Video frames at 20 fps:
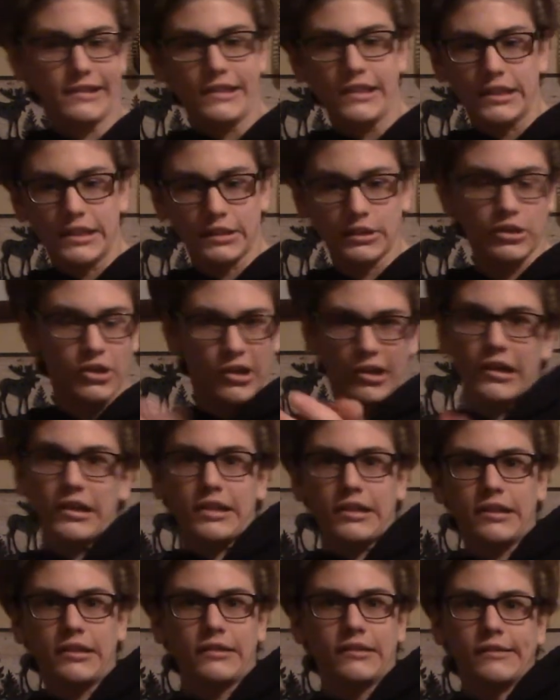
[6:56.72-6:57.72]
Ignore
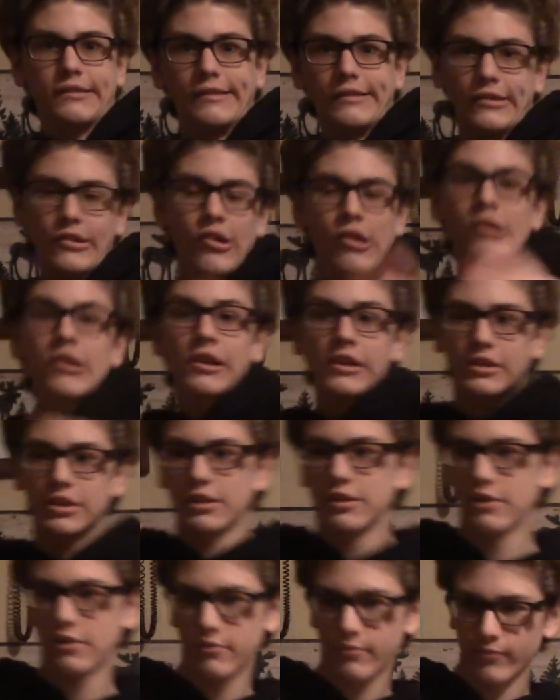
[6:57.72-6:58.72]
it! Ignore it!
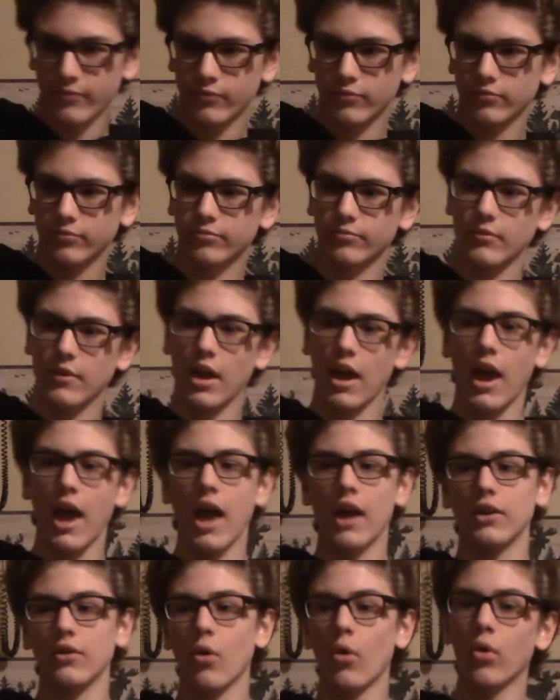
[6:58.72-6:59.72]

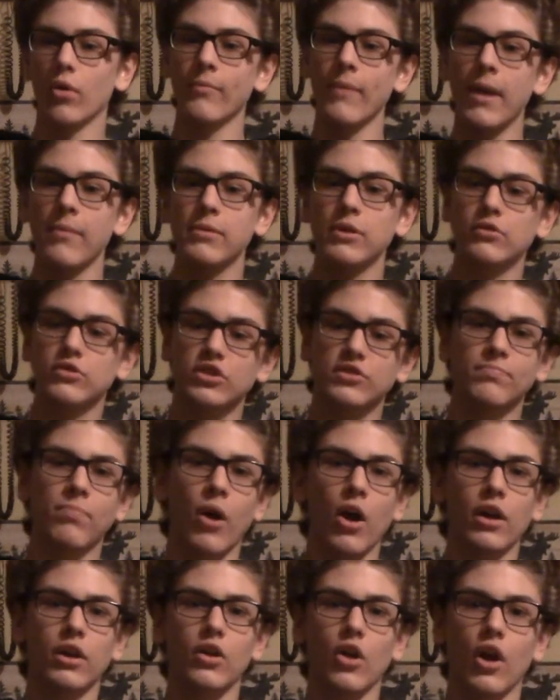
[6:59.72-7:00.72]
Or maybe you just
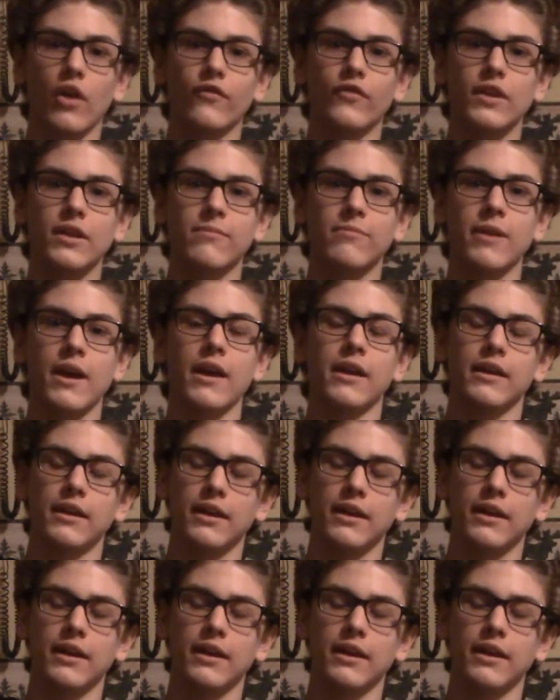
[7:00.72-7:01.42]
bought it off eBay.